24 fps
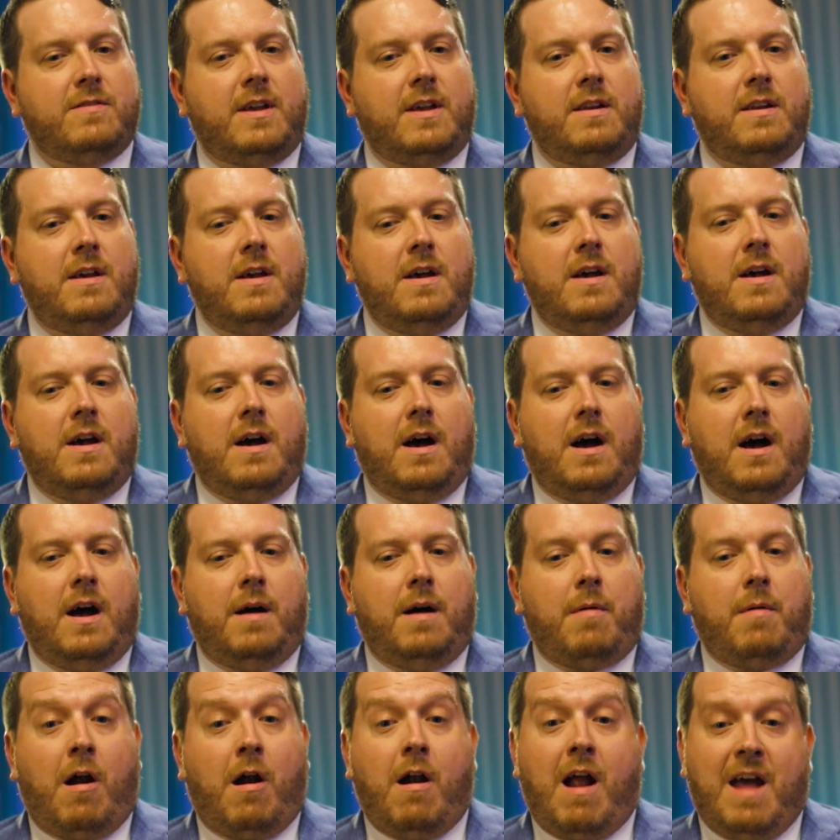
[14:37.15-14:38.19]
And
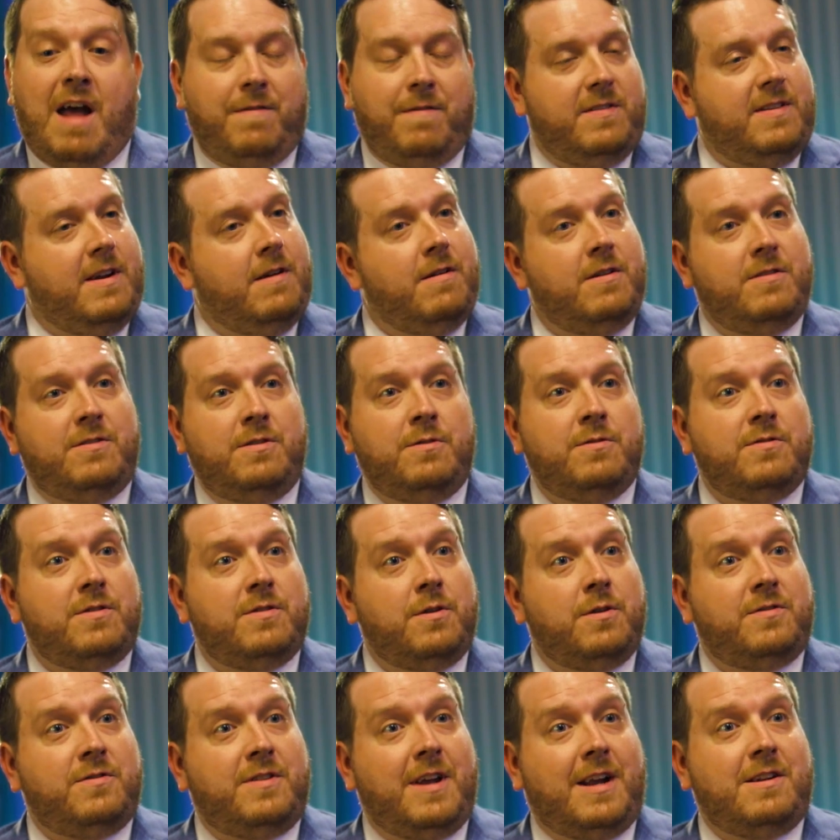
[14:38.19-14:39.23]
um, our adversaries use
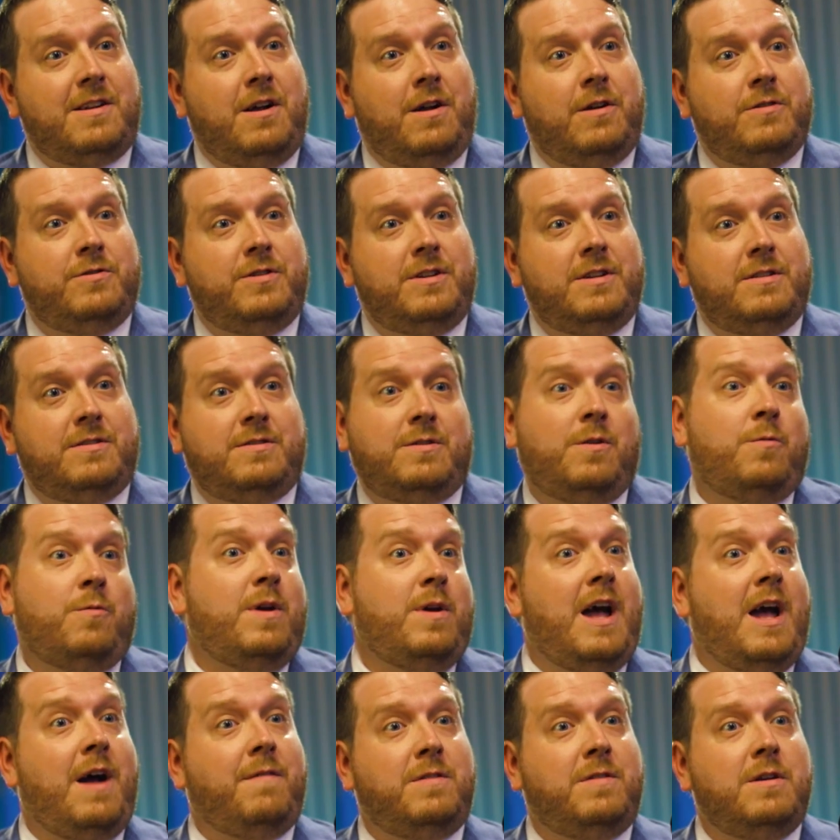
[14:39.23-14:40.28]
those technologies, so we
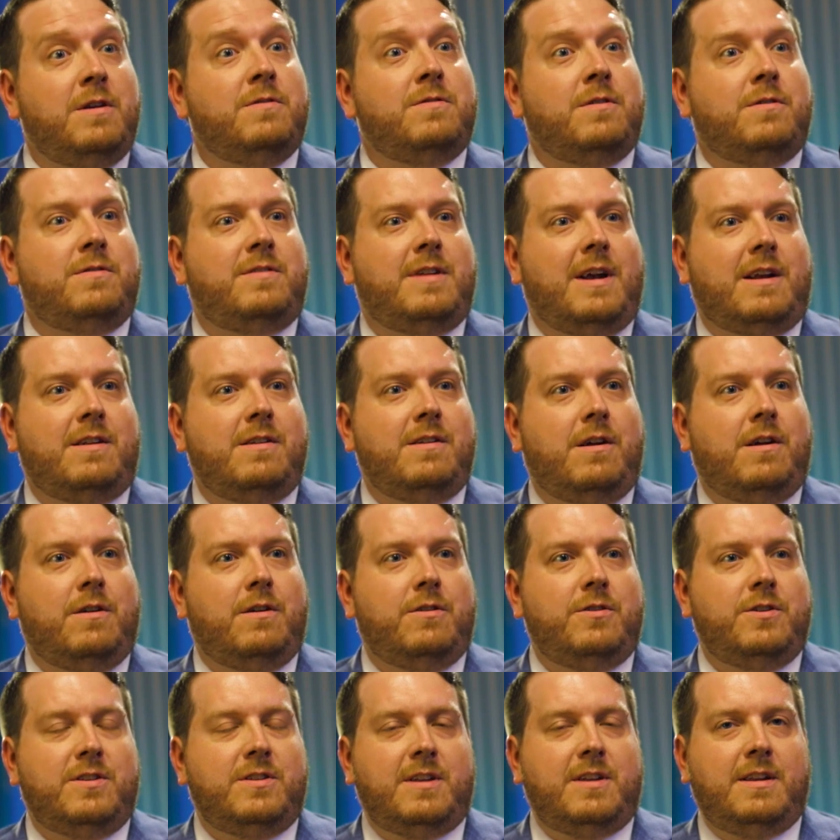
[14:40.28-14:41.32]
have to use those technologies.